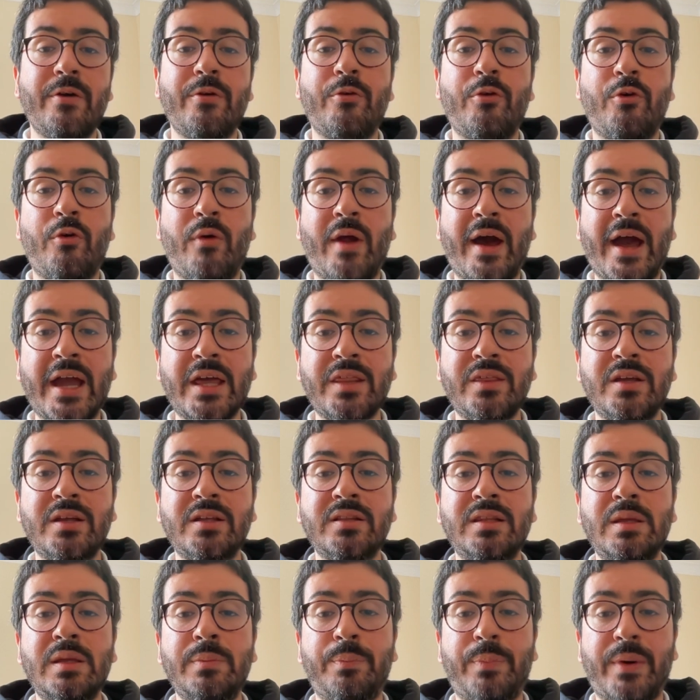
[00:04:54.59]

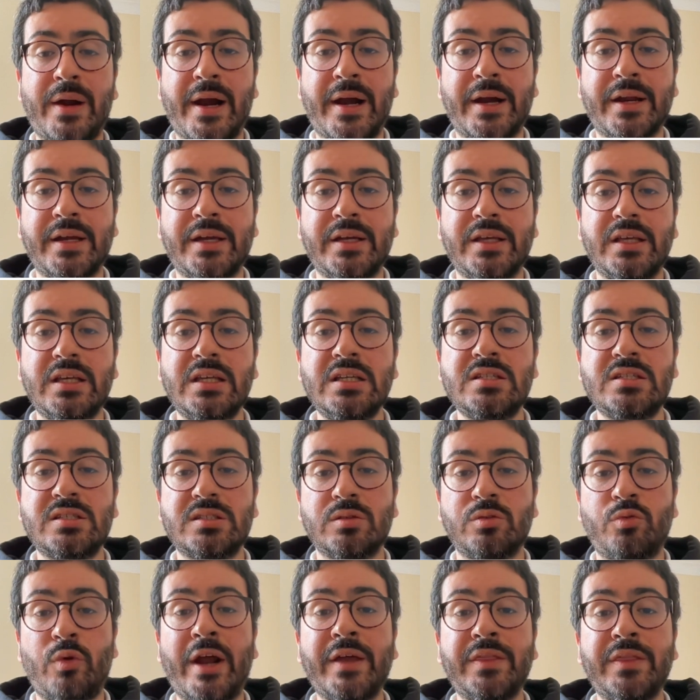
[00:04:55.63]
riding
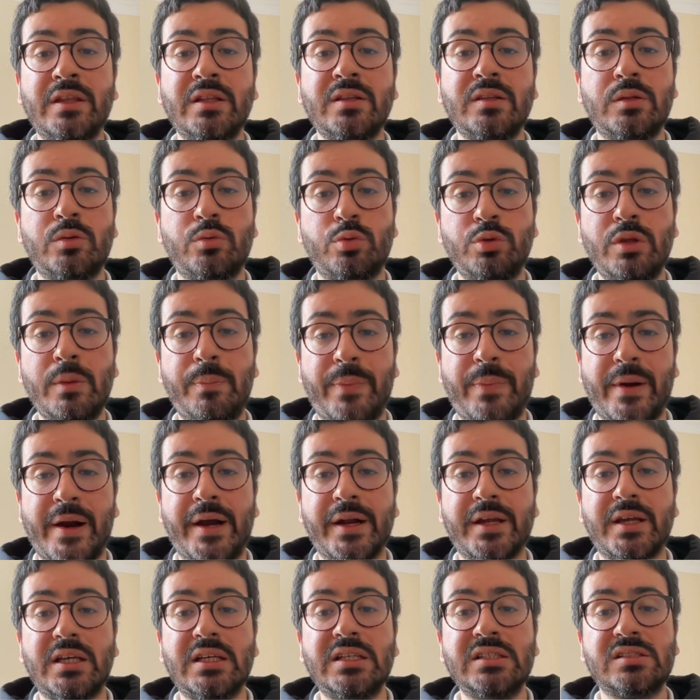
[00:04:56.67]
to the
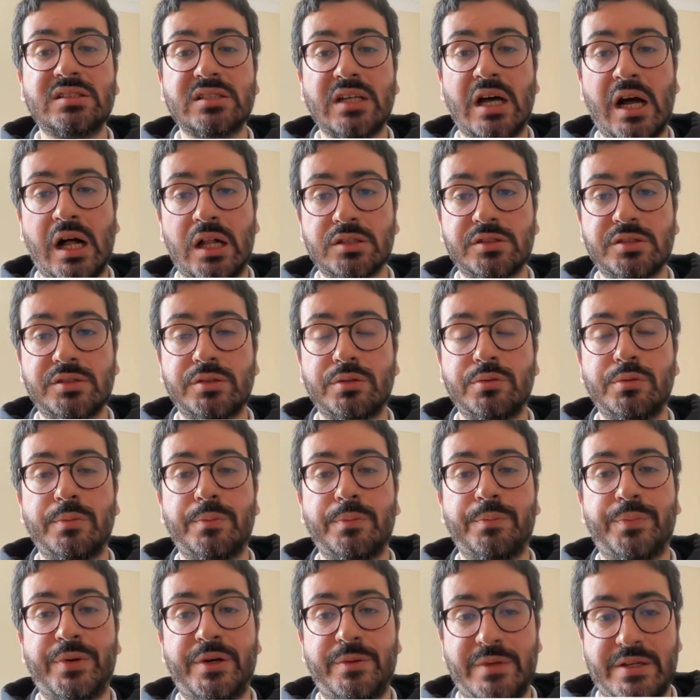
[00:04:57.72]
park is also
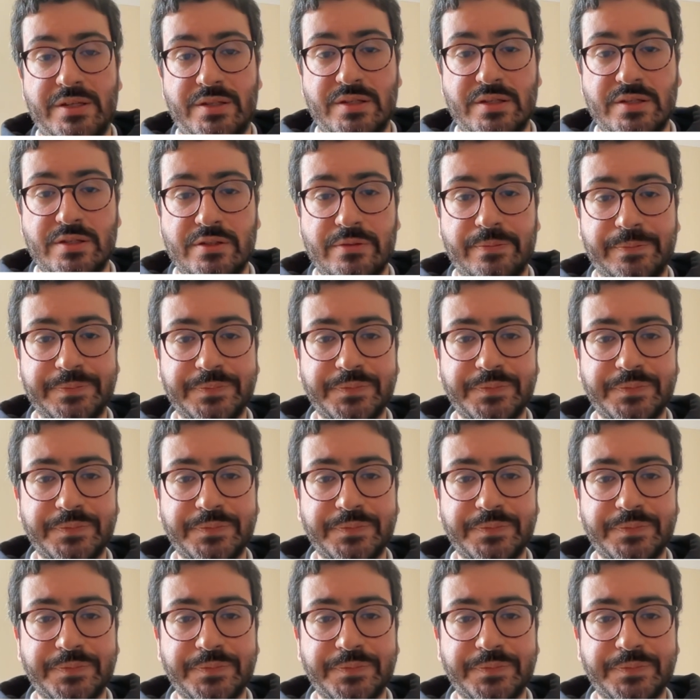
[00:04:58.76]
permitted.